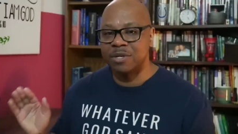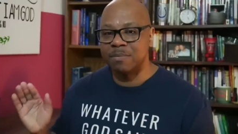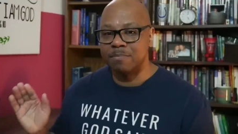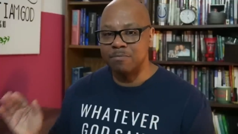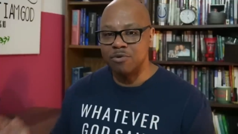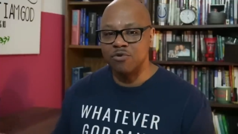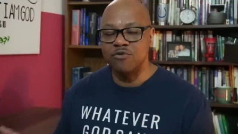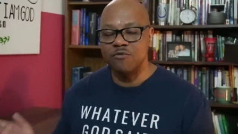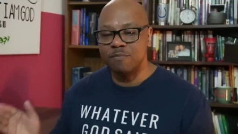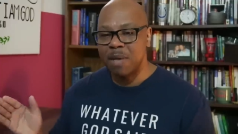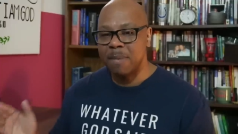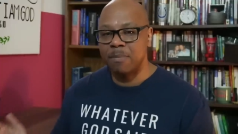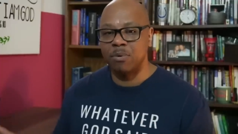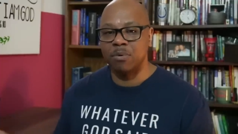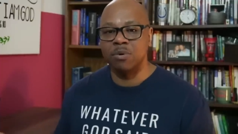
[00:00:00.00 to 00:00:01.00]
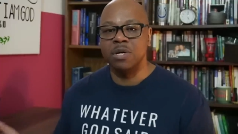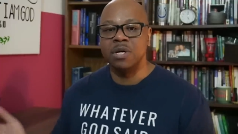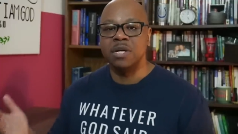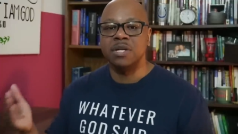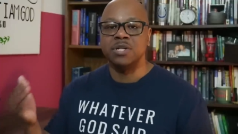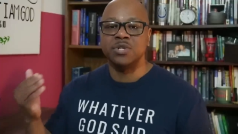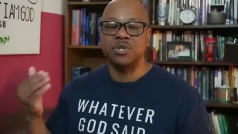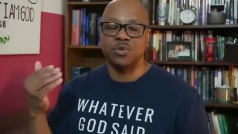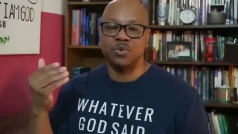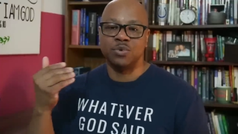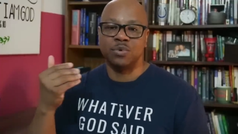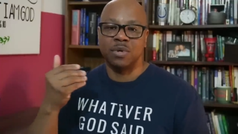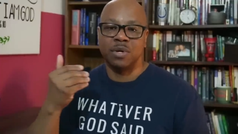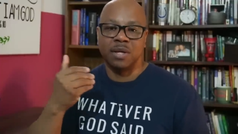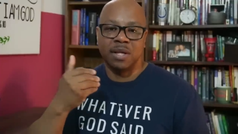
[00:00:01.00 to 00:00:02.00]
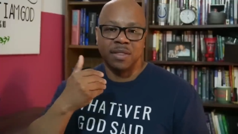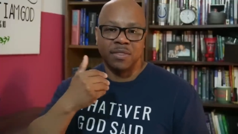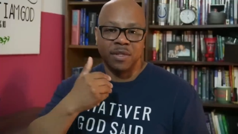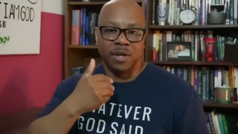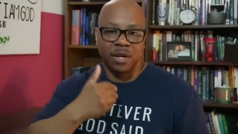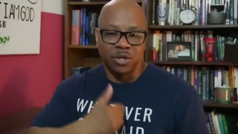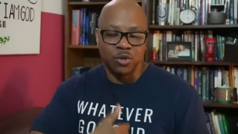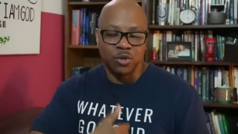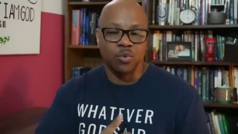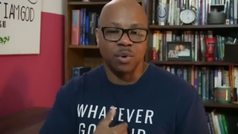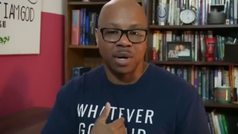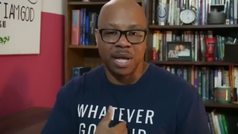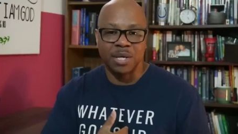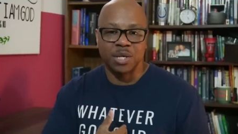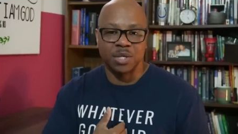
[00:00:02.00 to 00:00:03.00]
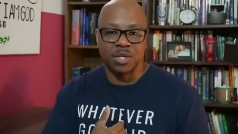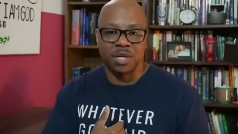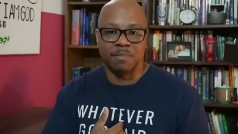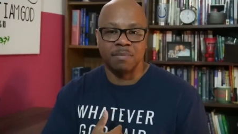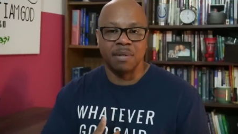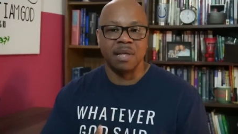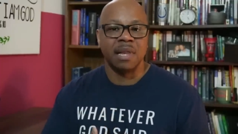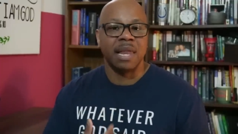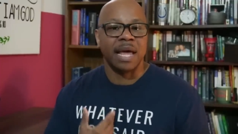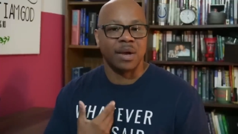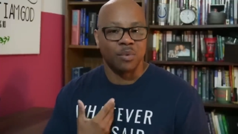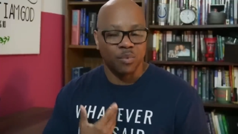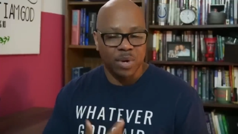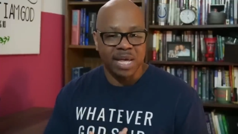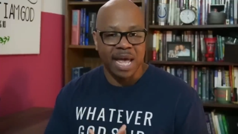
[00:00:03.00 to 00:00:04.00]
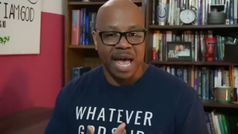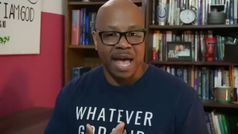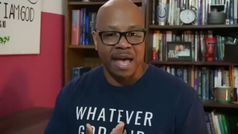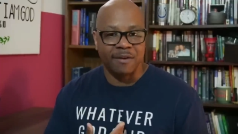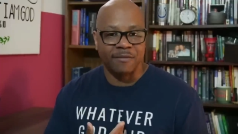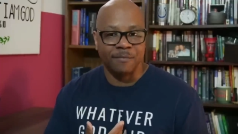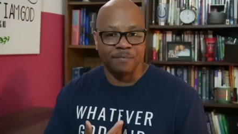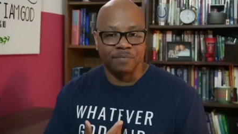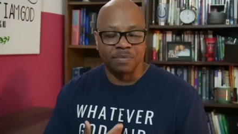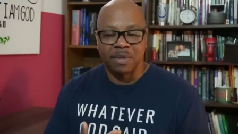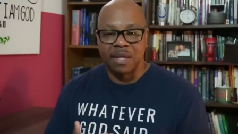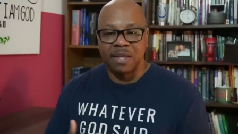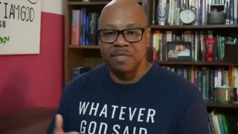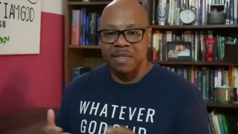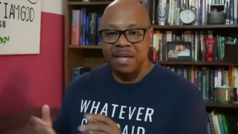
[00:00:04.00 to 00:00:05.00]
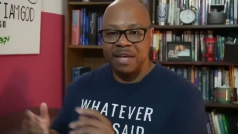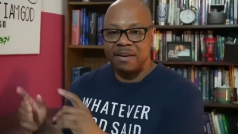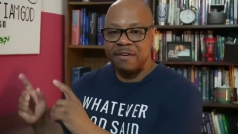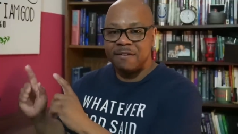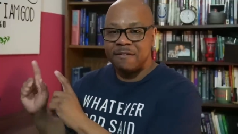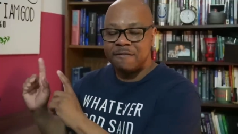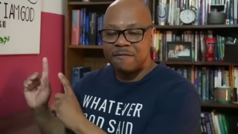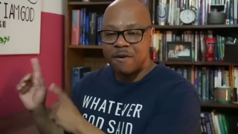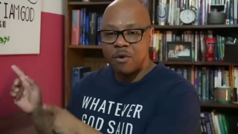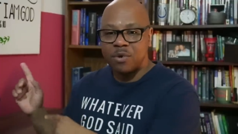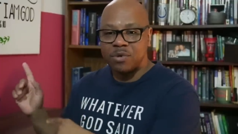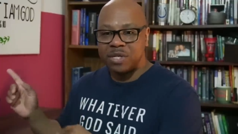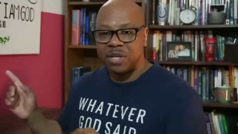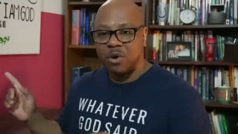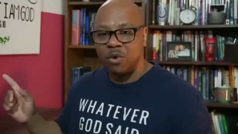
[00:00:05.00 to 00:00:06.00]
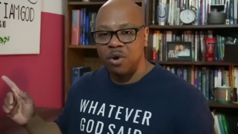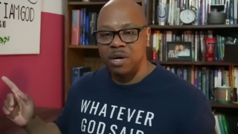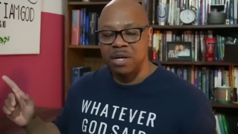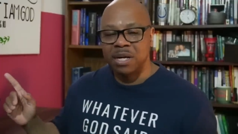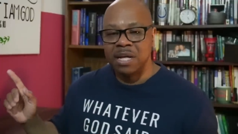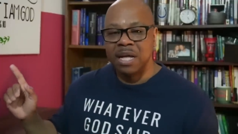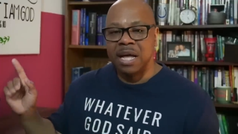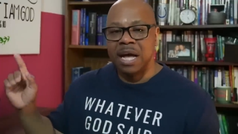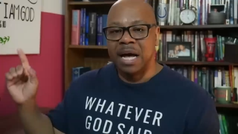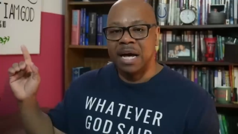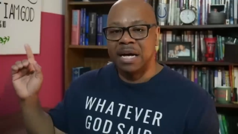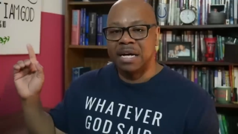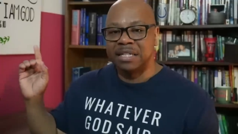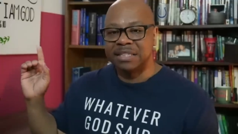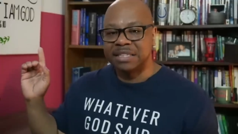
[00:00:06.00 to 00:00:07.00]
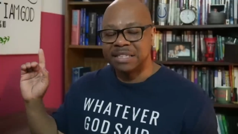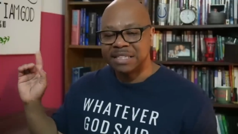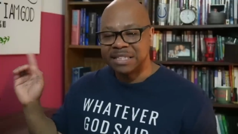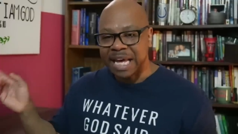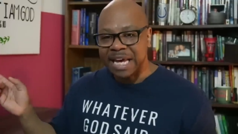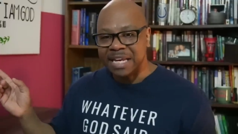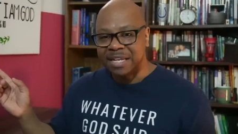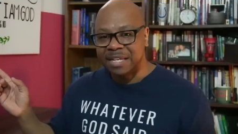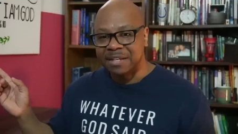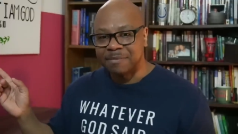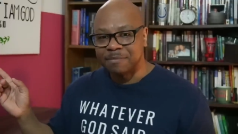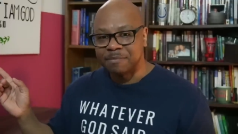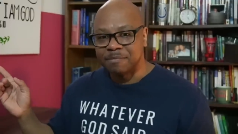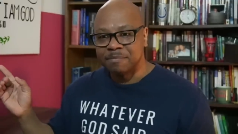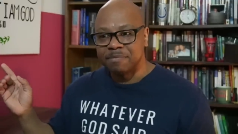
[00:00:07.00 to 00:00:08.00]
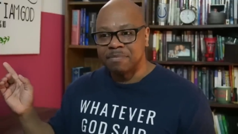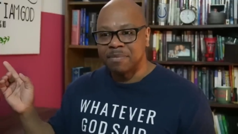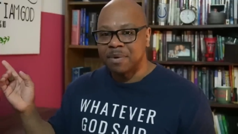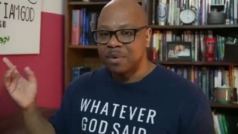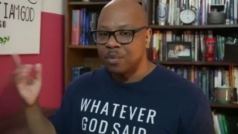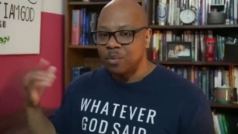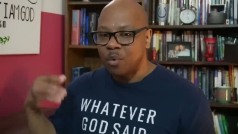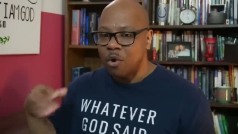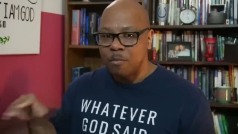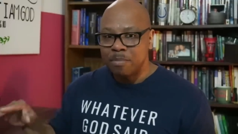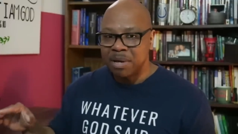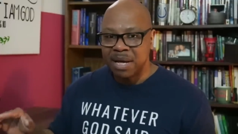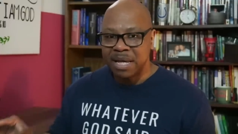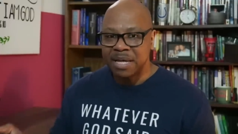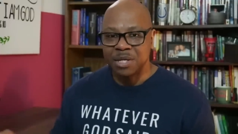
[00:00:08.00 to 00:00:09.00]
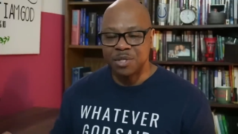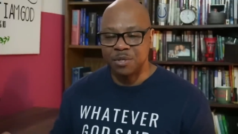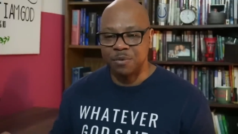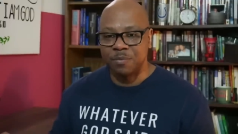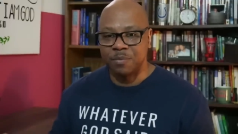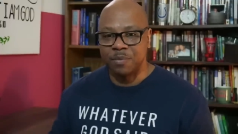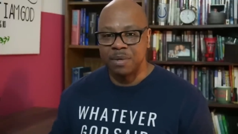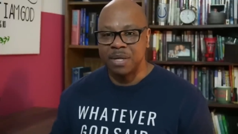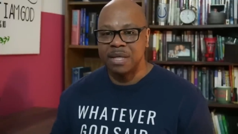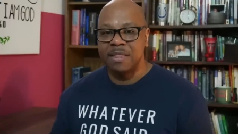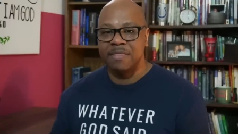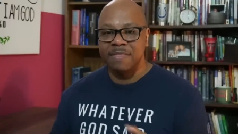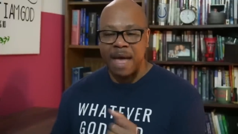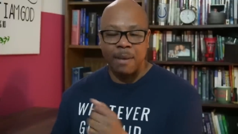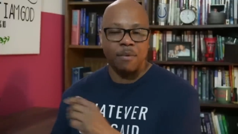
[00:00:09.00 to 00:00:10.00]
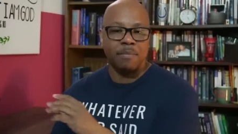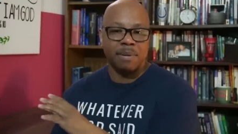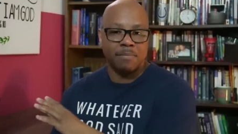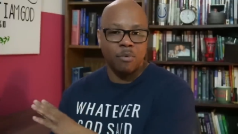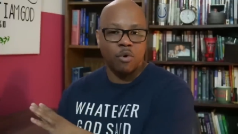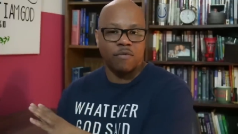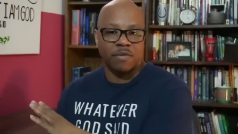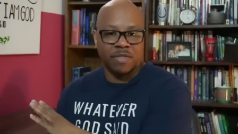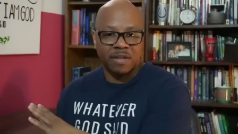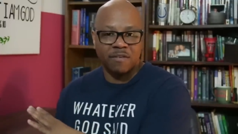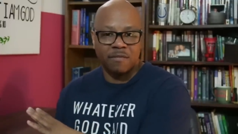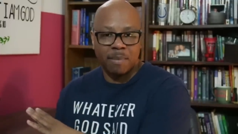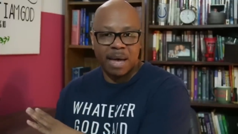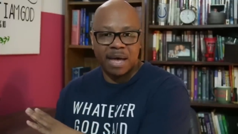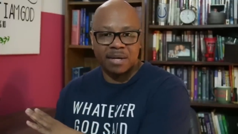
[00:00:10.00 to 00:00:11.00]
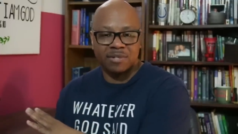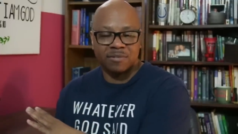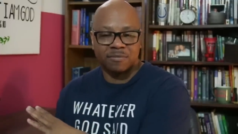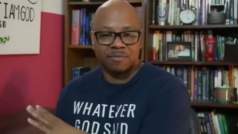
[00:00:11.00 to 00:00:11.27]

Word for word: to move people to the new relationship like we have, then focusing on uh, Satan won't be an issue. That will be more of a thing of the past.